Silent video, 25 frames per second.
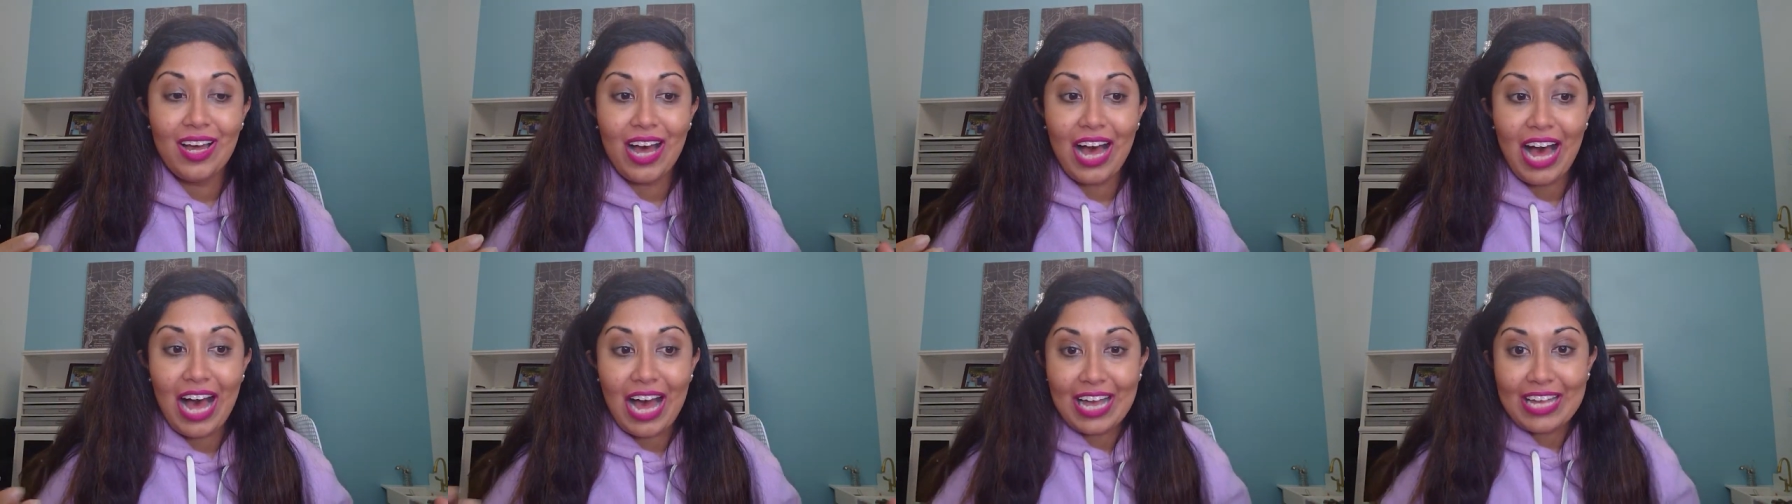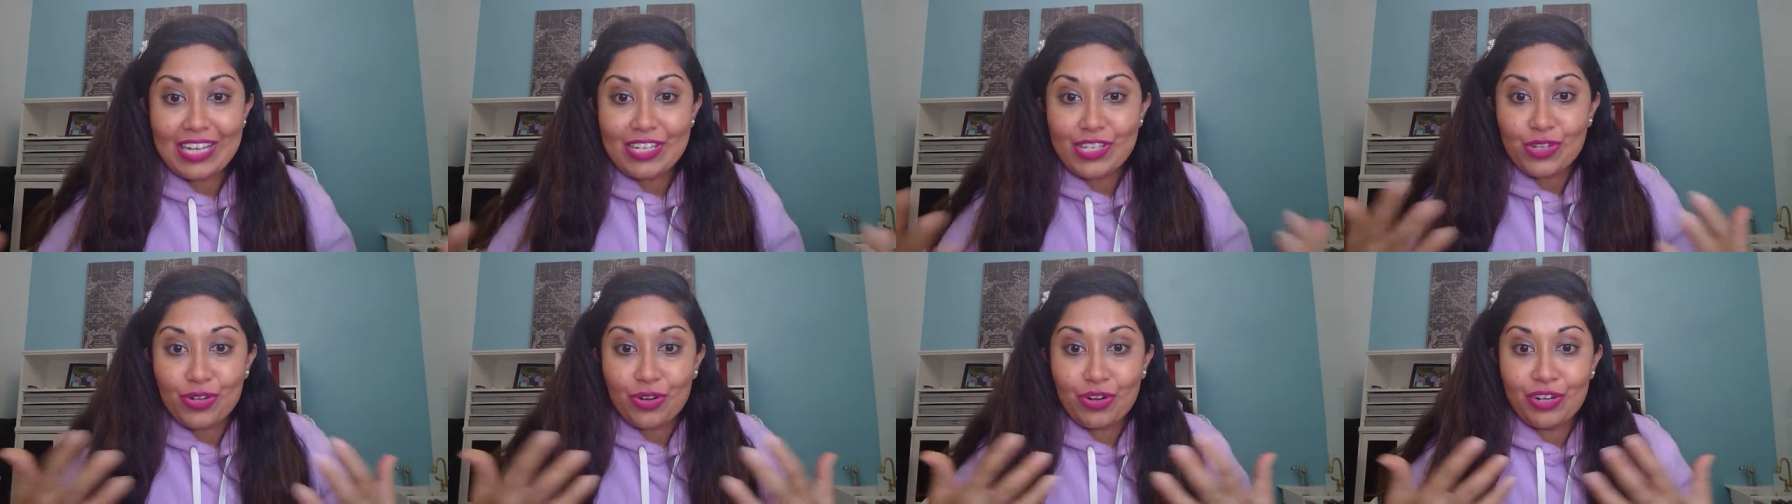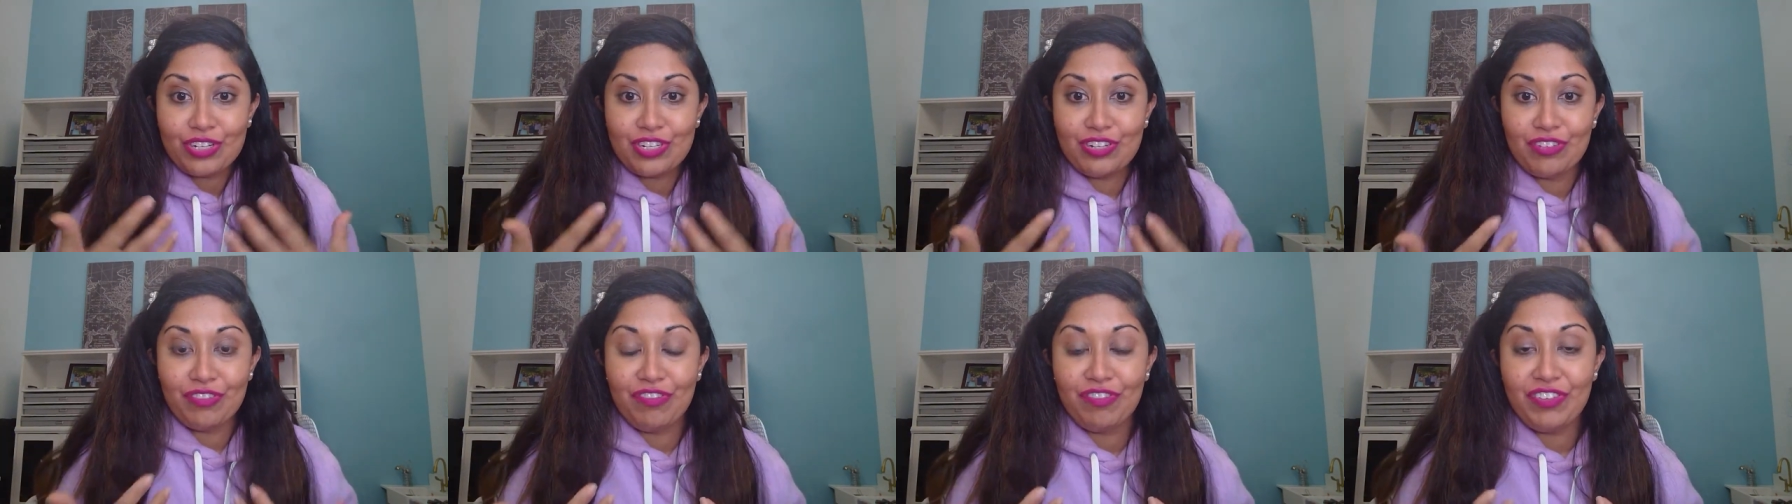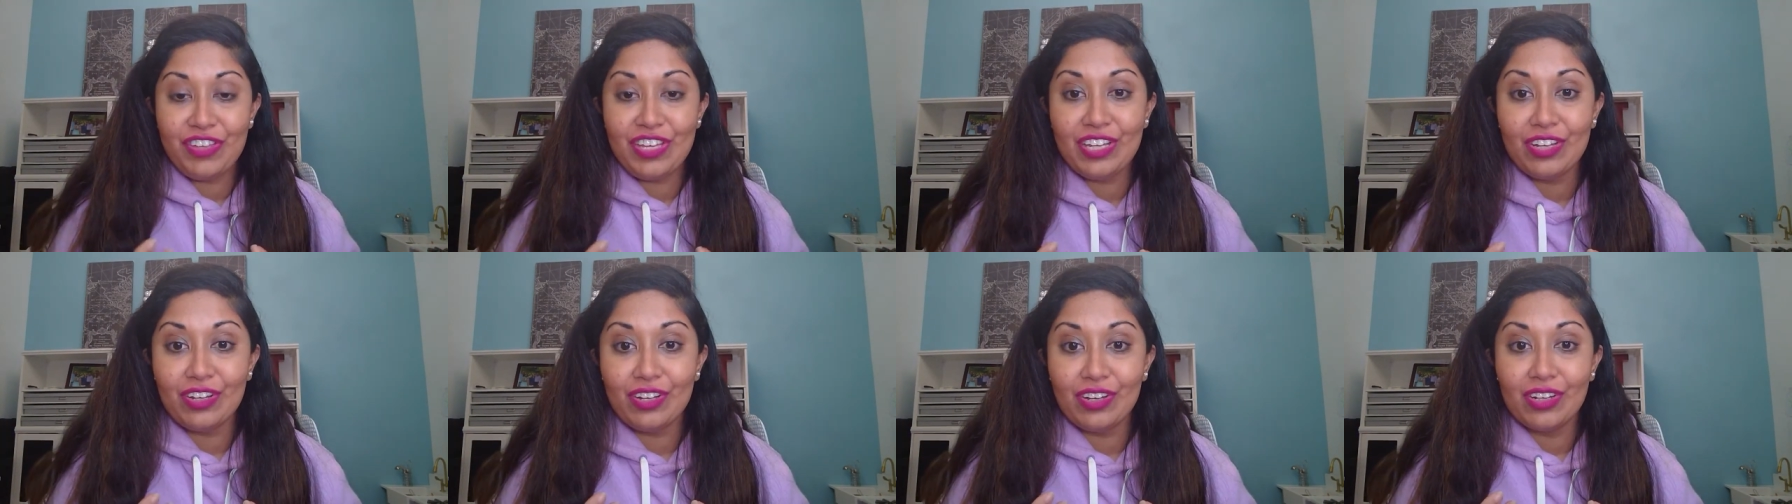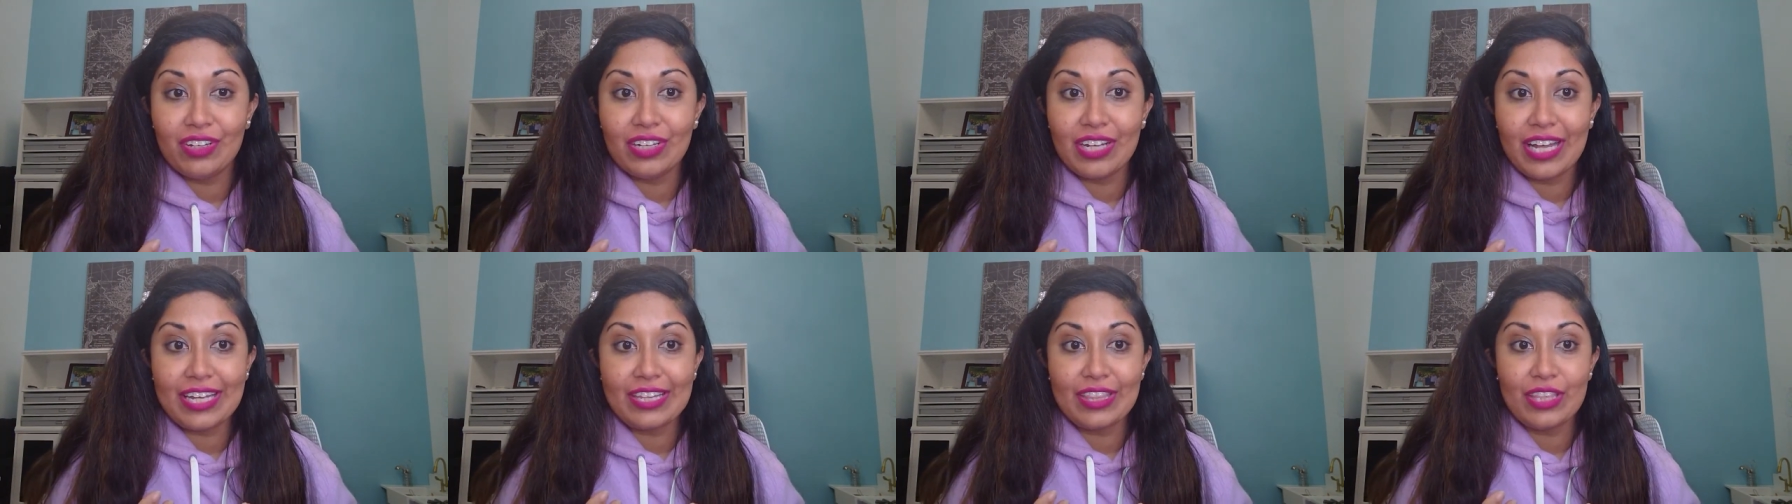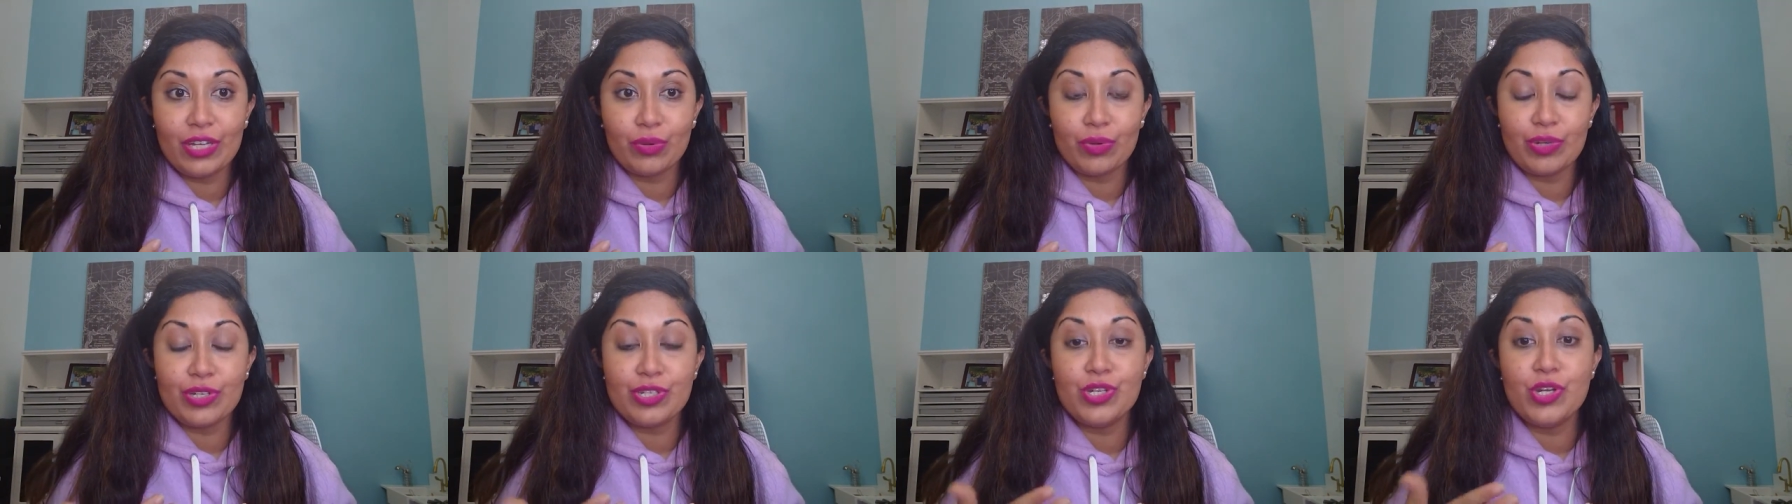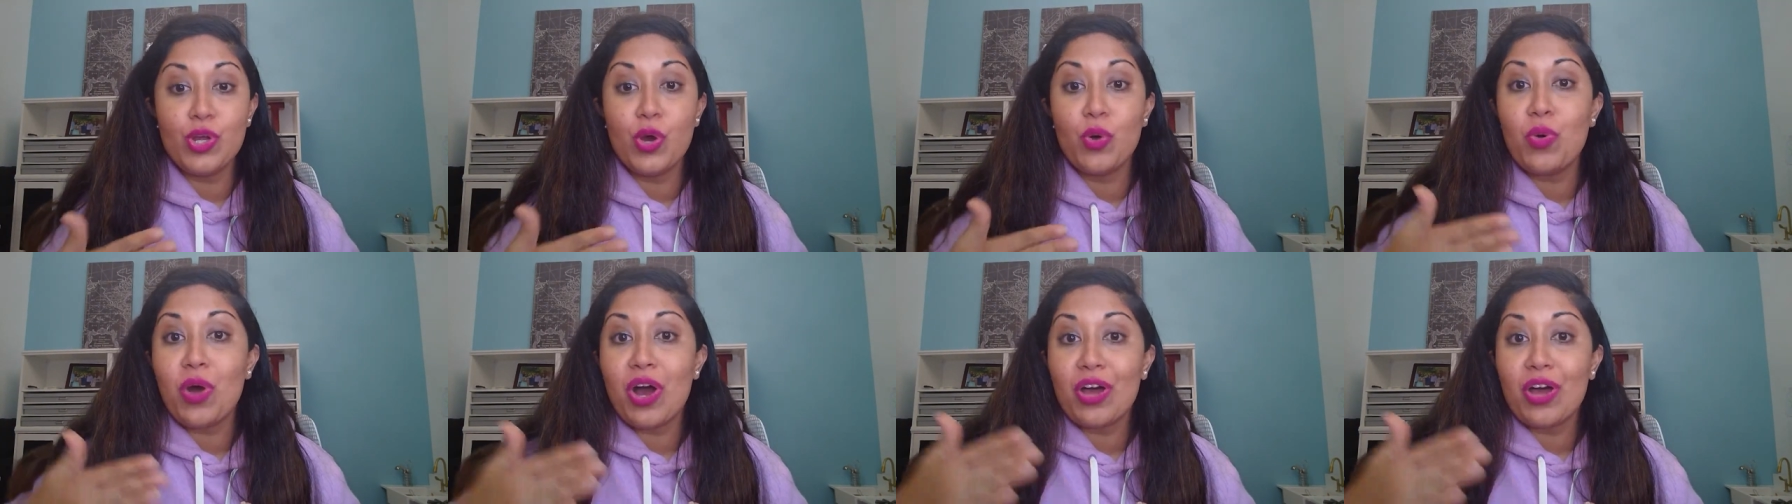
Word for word: I start to feel like there is no